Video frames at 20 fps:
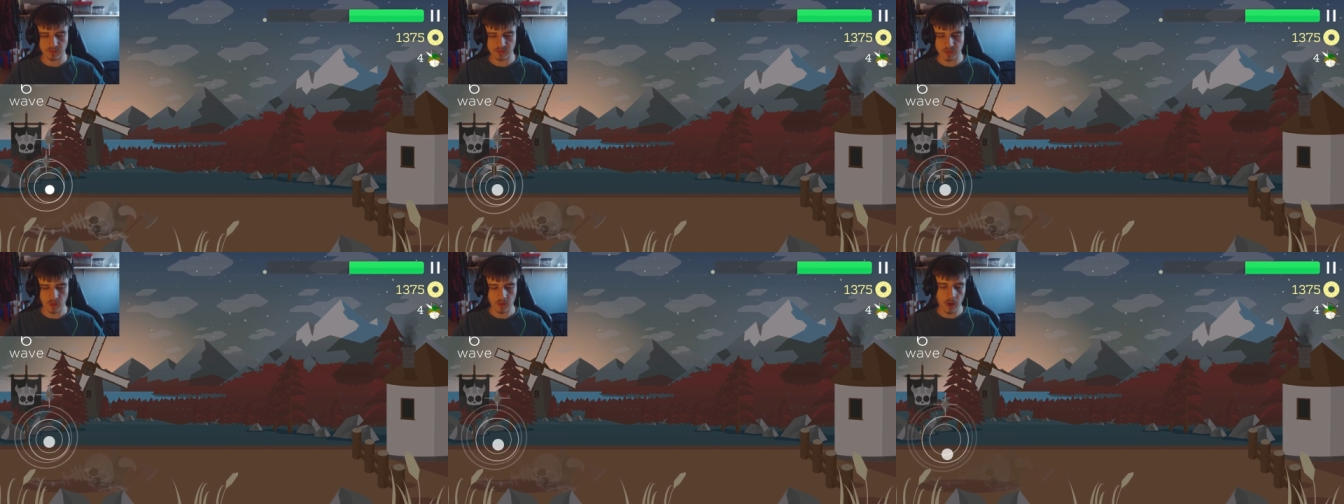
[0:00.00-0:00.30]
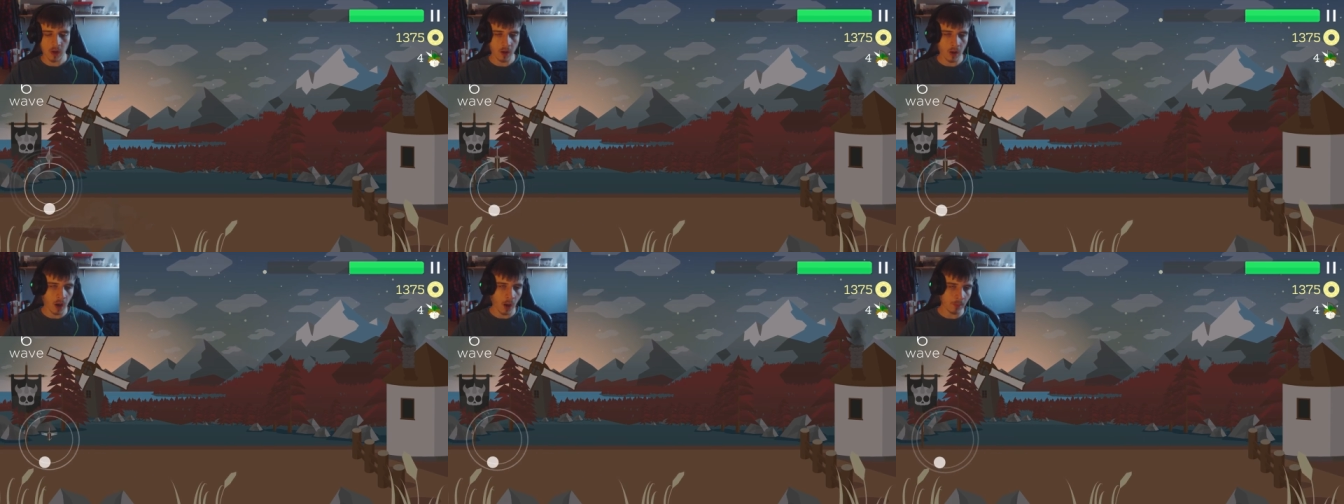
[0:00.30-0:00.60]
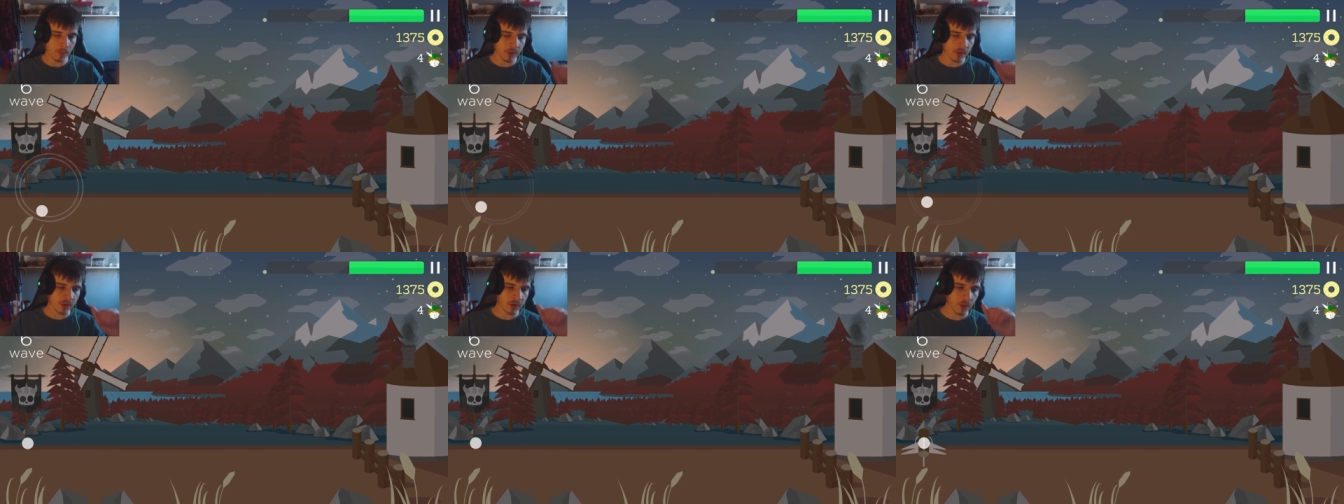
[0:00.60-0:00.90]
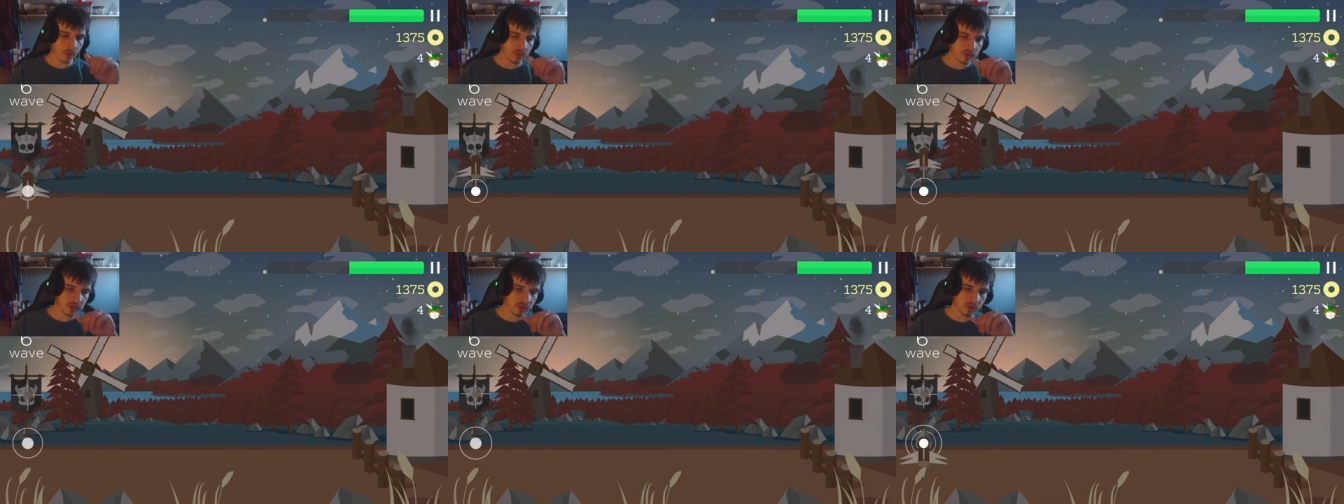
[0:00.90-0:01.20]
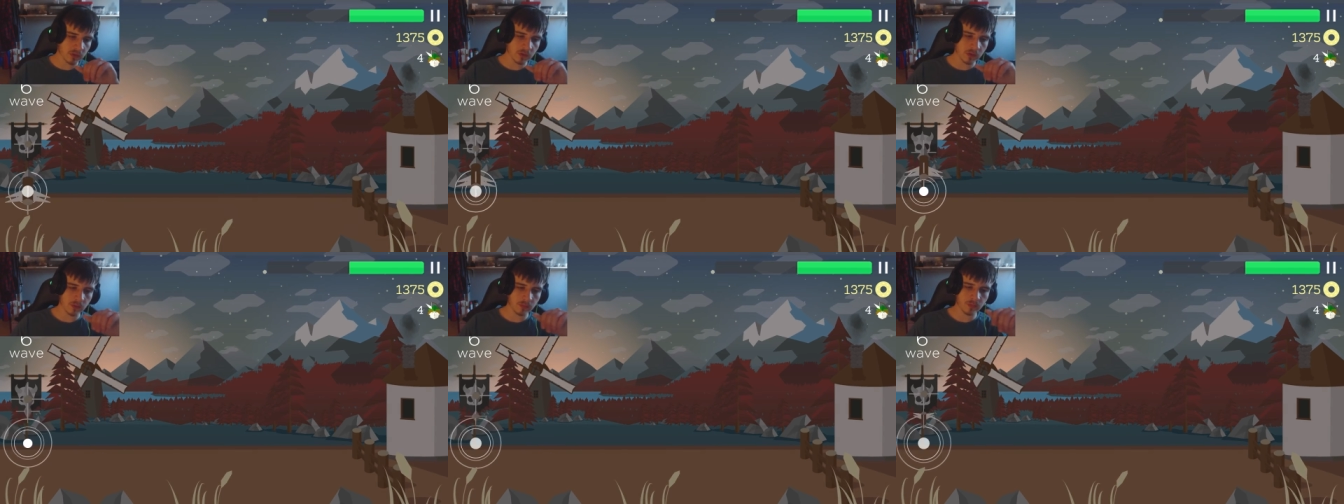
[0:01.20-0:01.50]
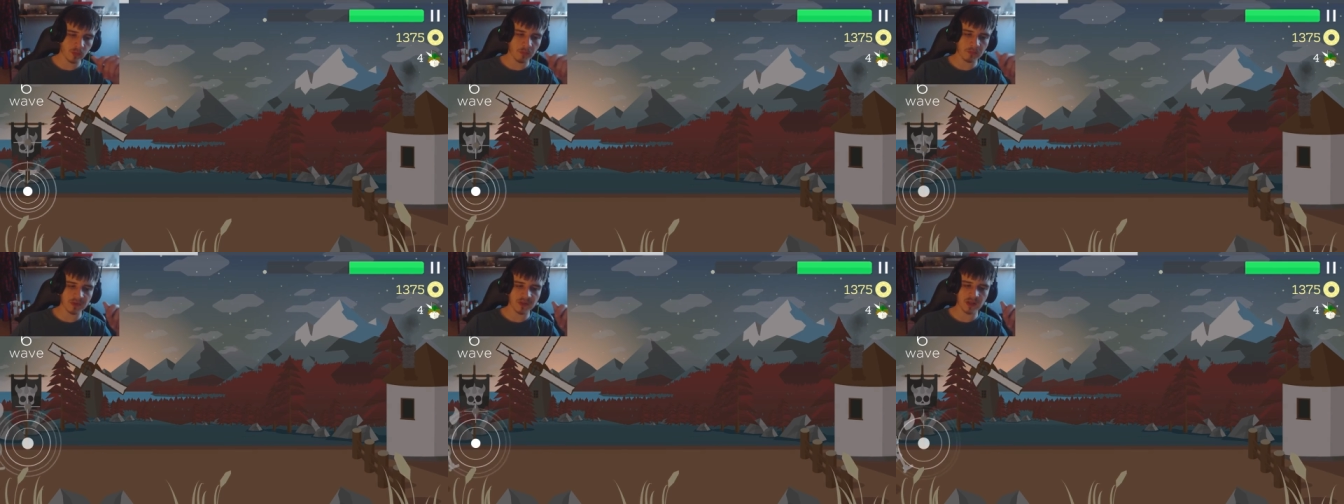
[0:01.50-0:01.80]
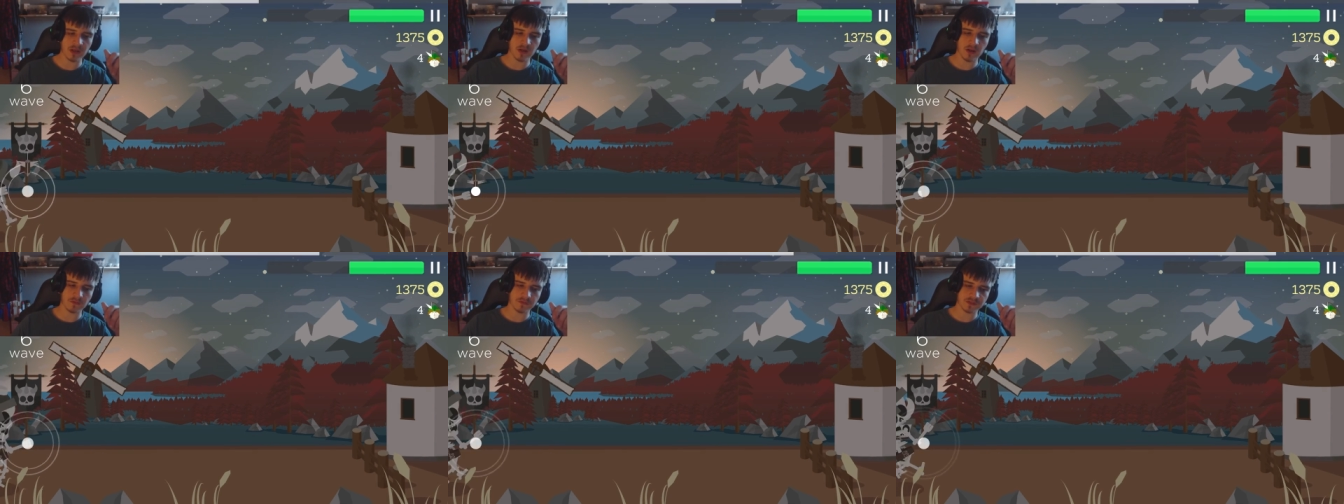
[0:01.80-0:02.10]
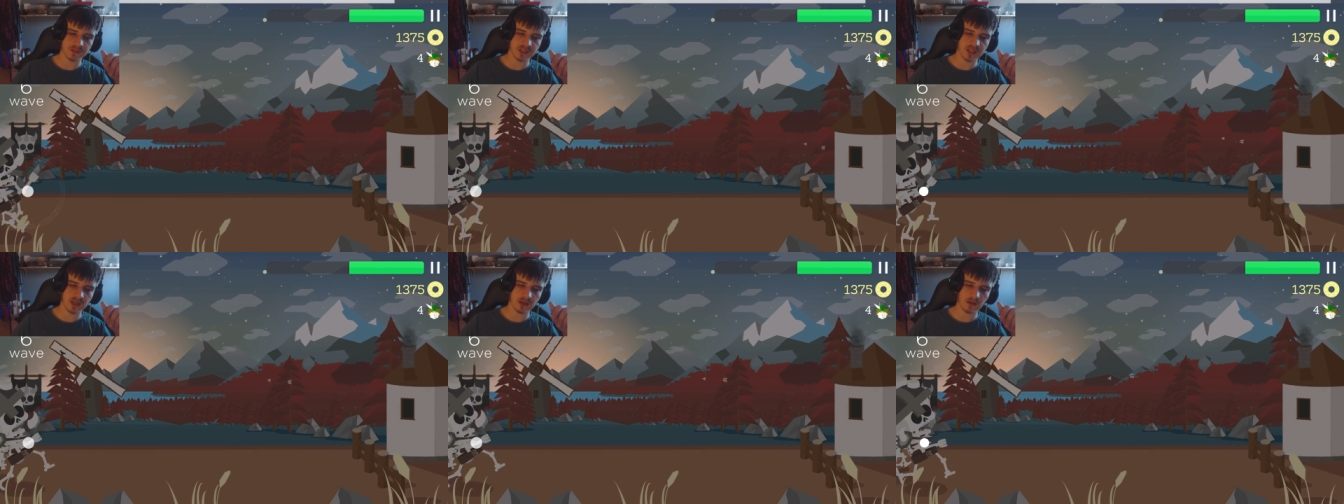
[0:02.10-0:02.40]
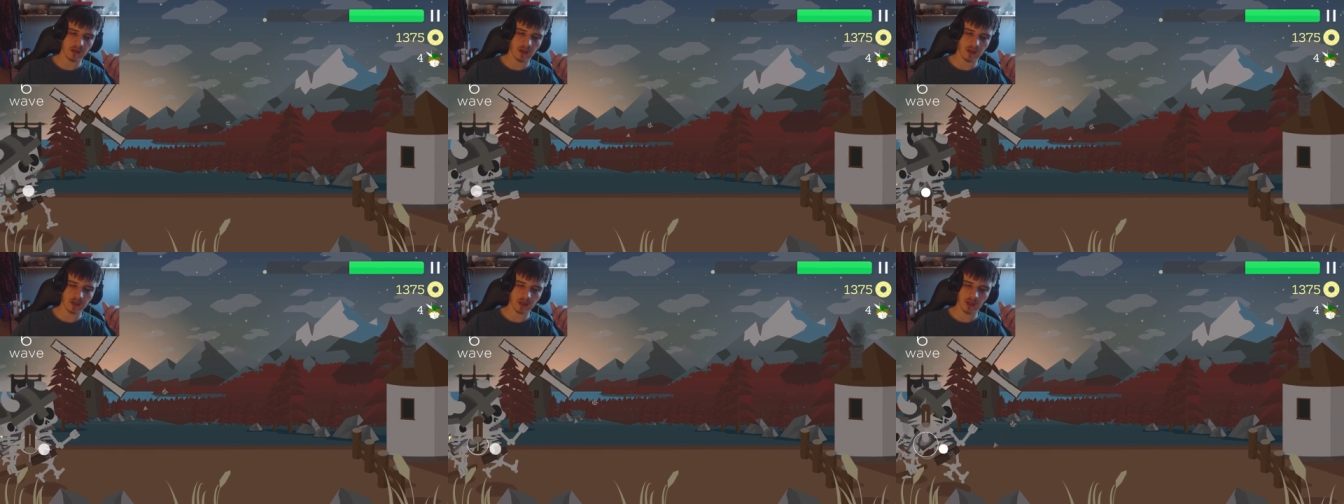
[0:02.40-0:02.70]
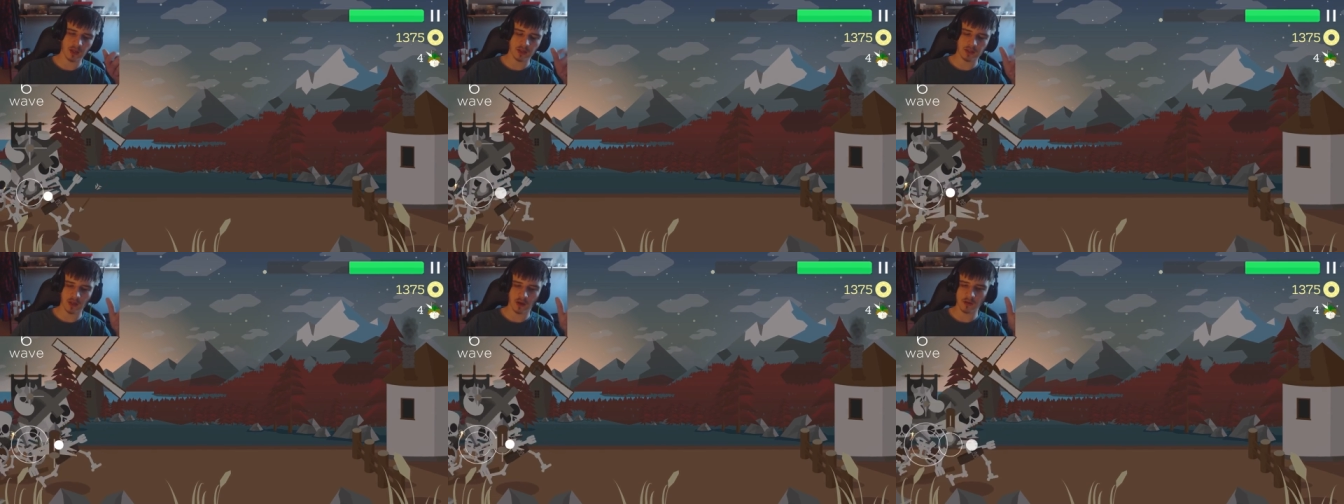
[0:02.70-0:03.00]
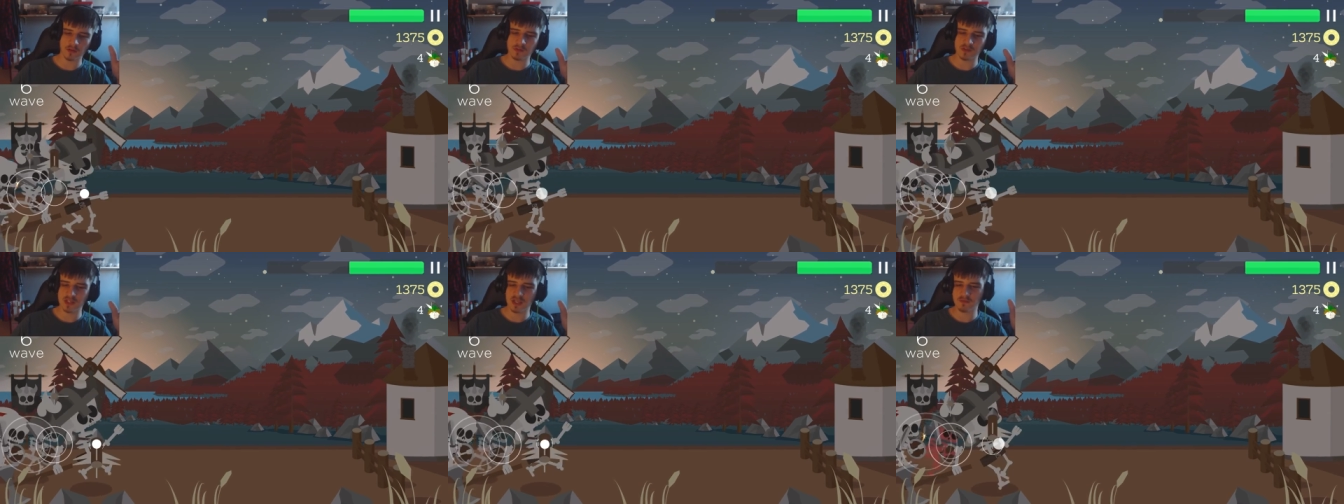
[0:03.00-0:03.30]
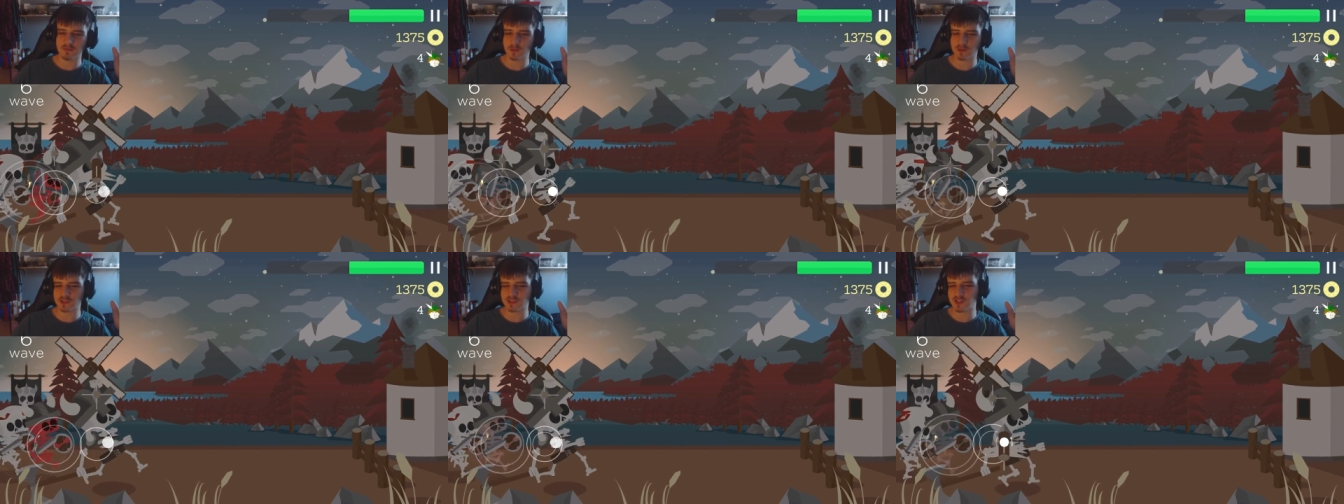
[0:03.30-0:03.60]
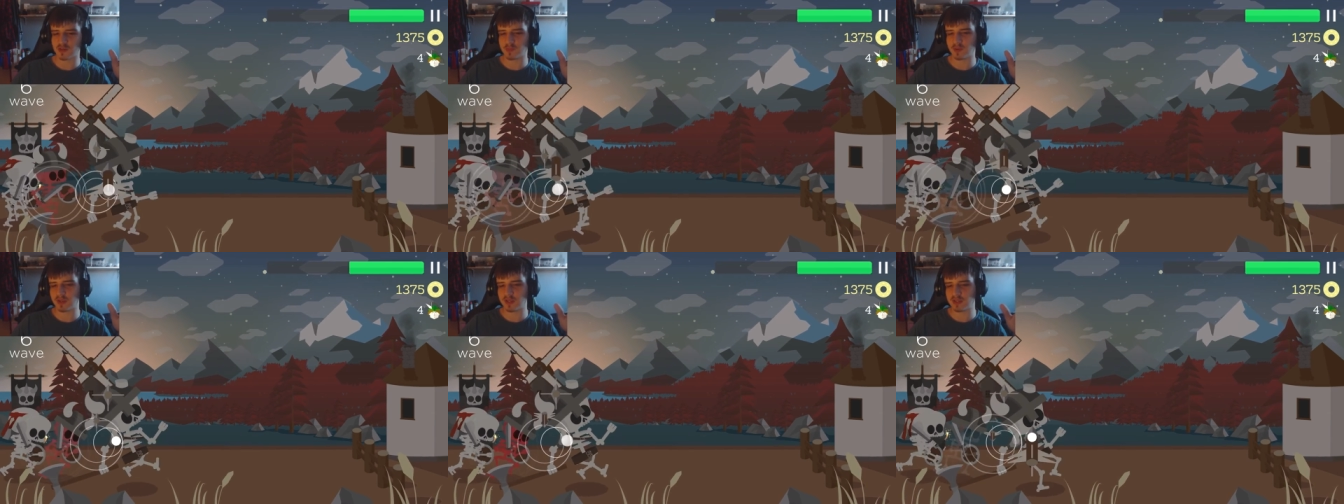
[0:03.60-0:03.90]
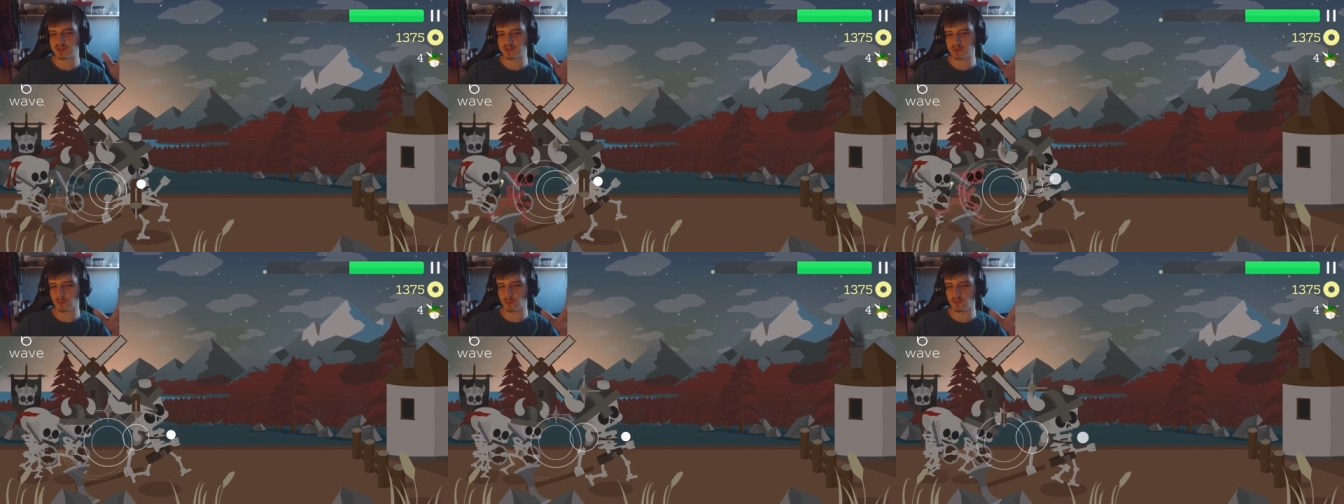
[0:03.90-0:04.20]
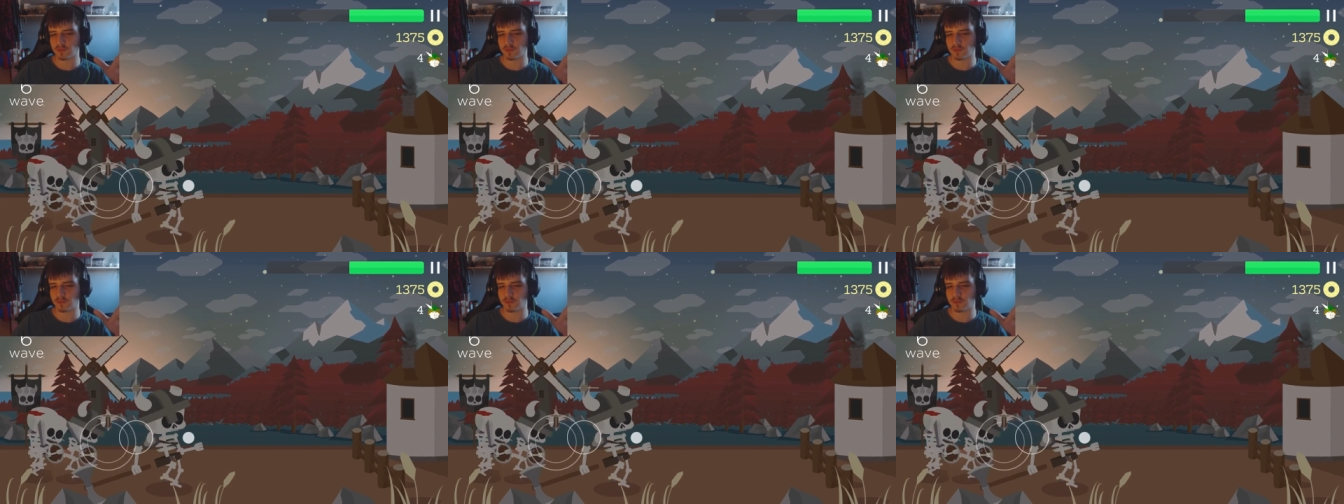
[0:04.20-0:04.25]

So I I'm going to go to probably enough to get, like, a gun to give you a snippet into what